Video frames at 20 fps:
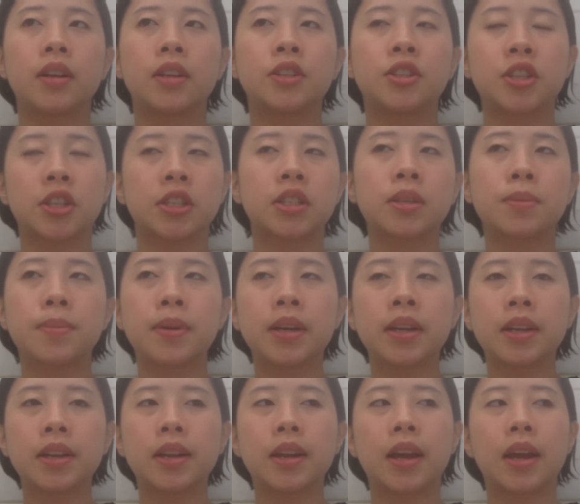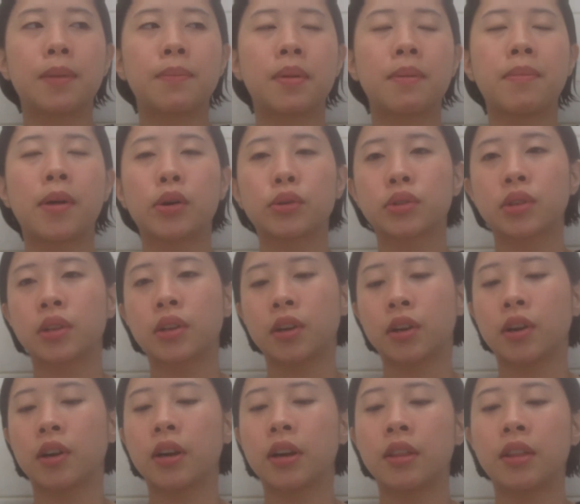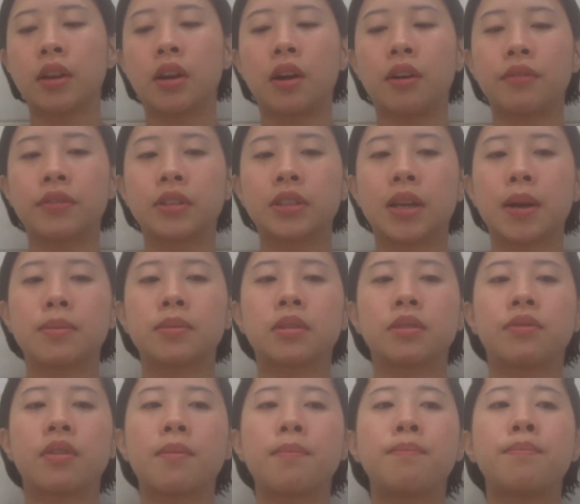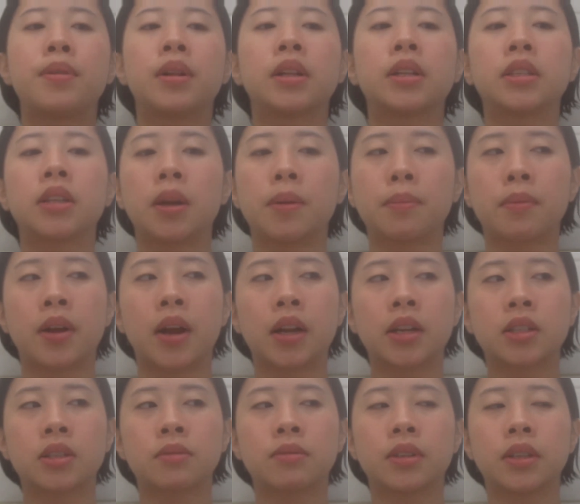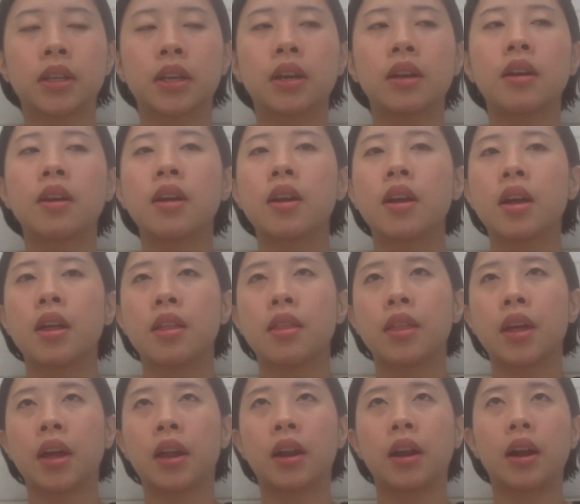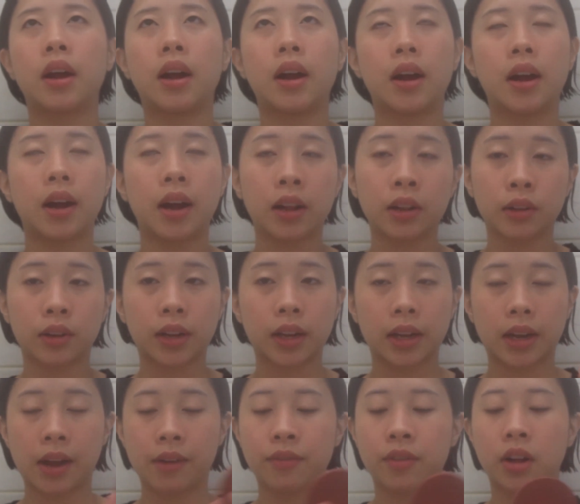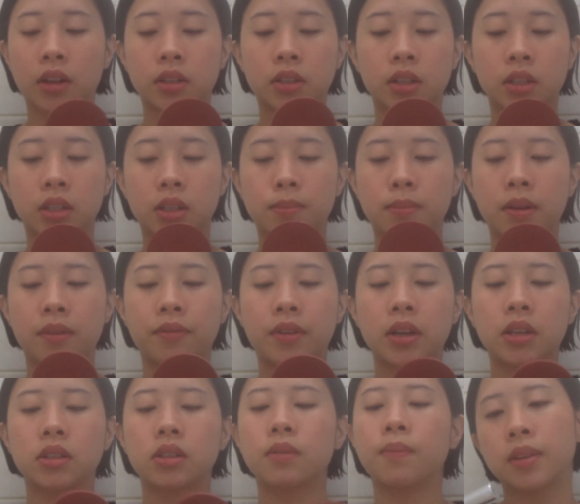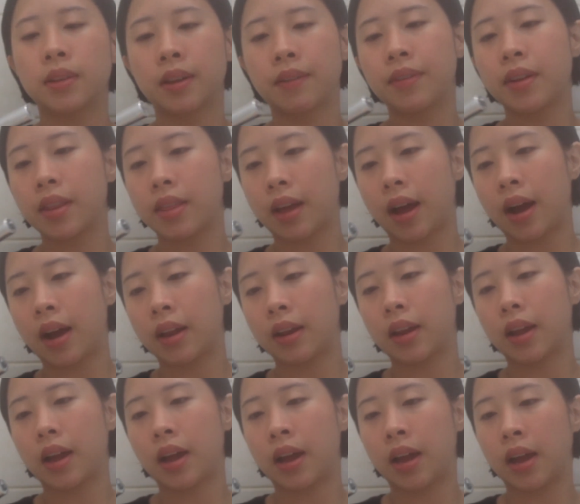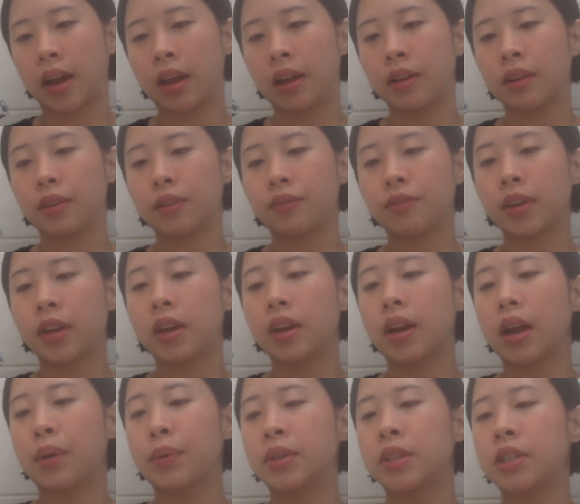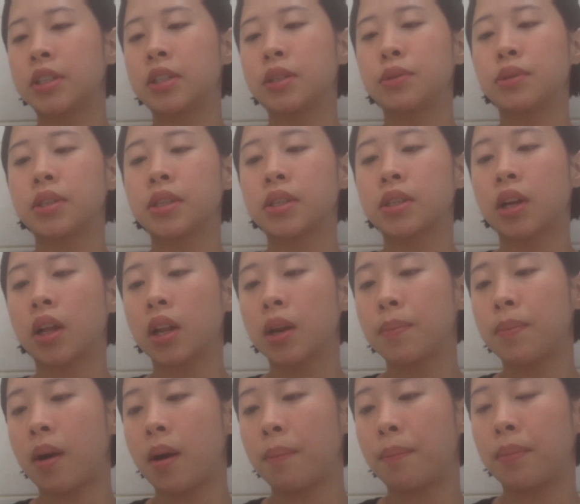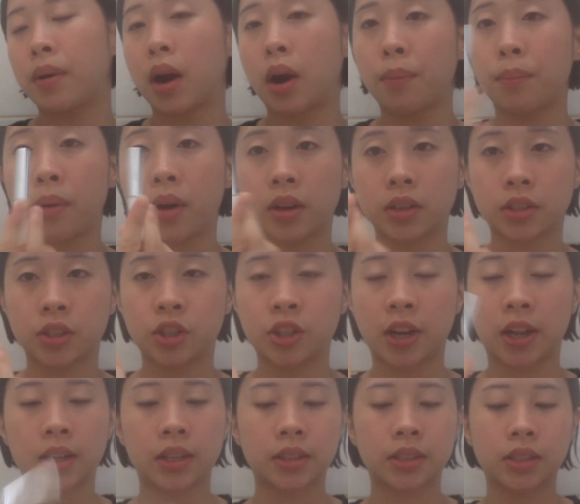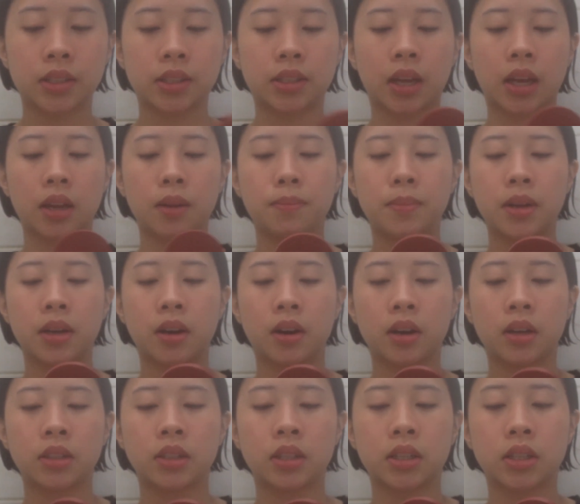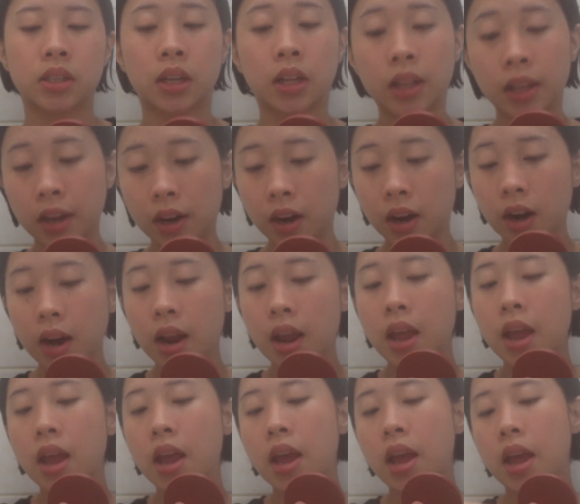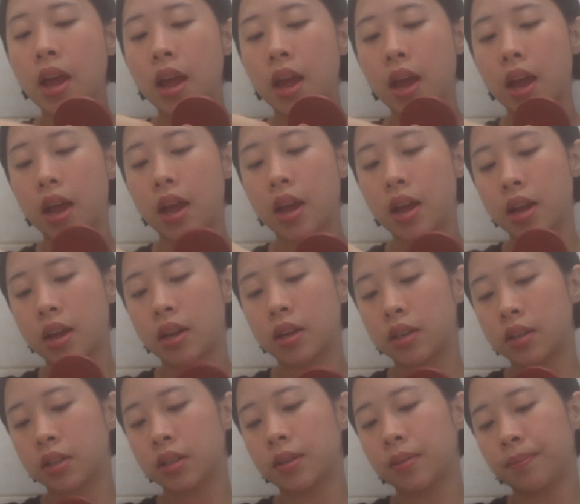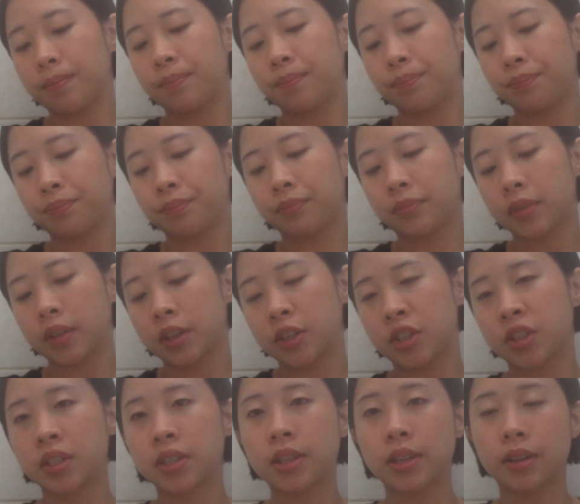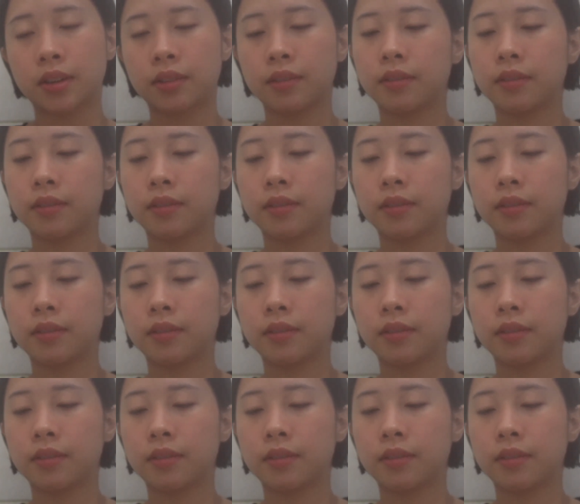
just a bit and my brows will look good, and then oftentimes if I build it up gradually, then I look like I've got slugs in my face. So given that, I figured I would just use this ColourPop Brow Boss Gel instead because it's clear and just